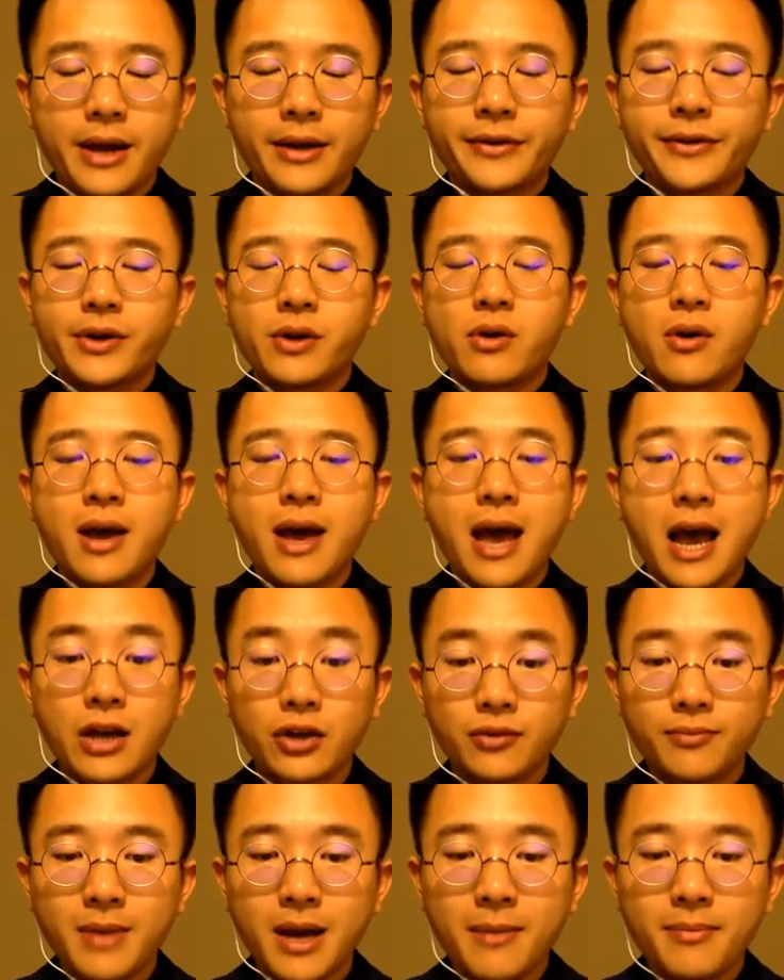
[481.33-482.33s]
so hash
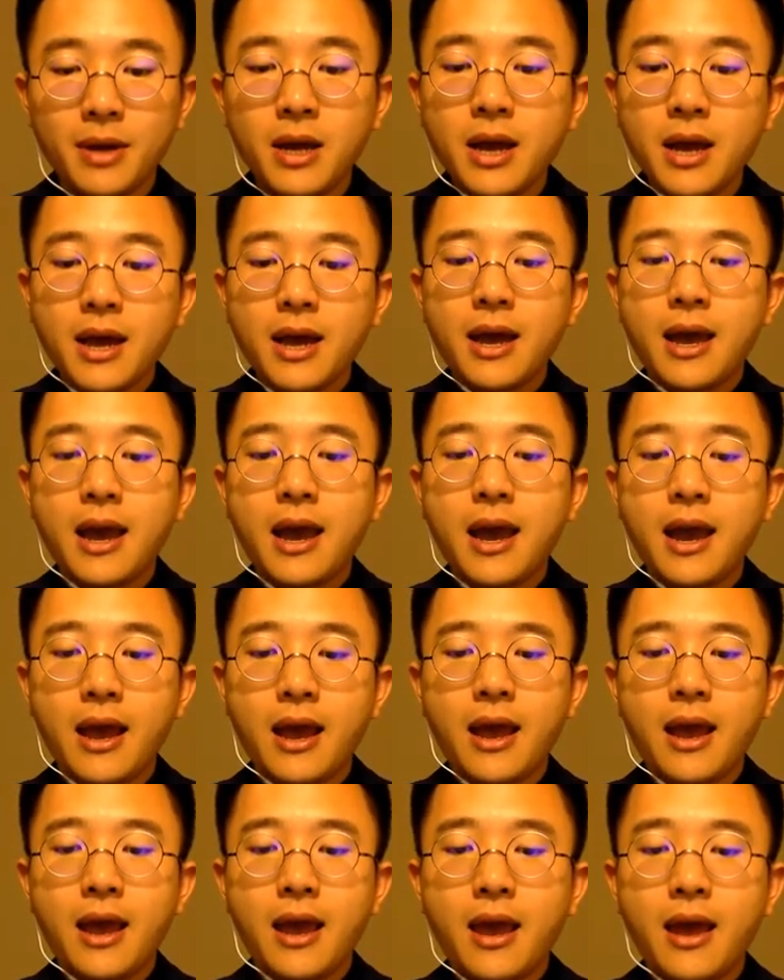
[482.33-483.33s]
map,
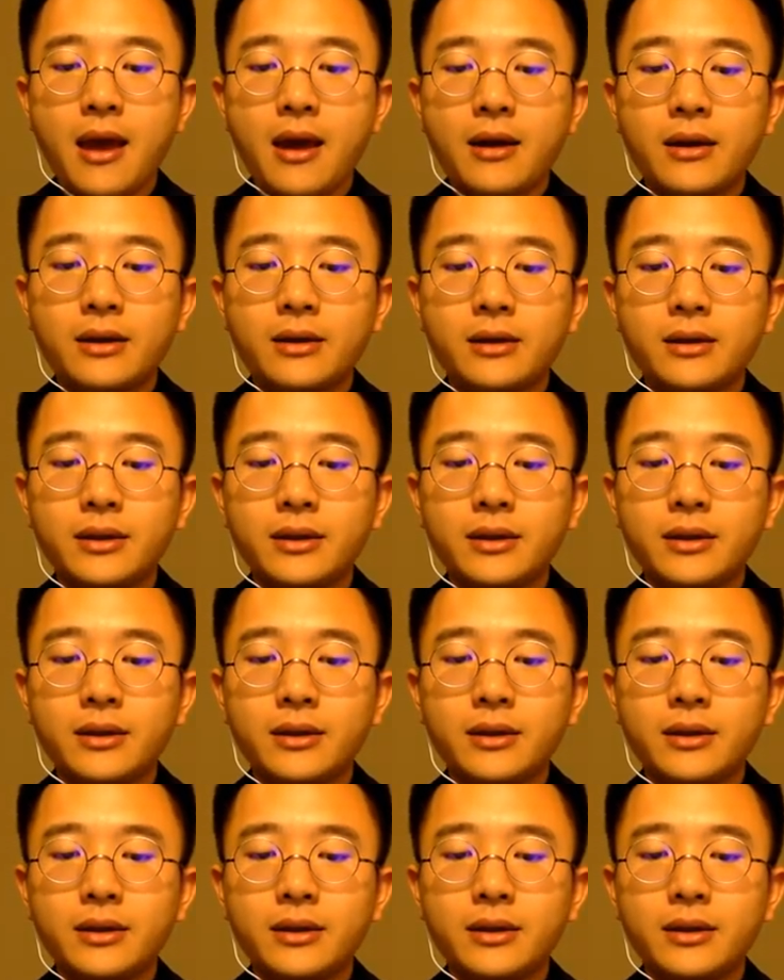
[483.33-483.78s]
and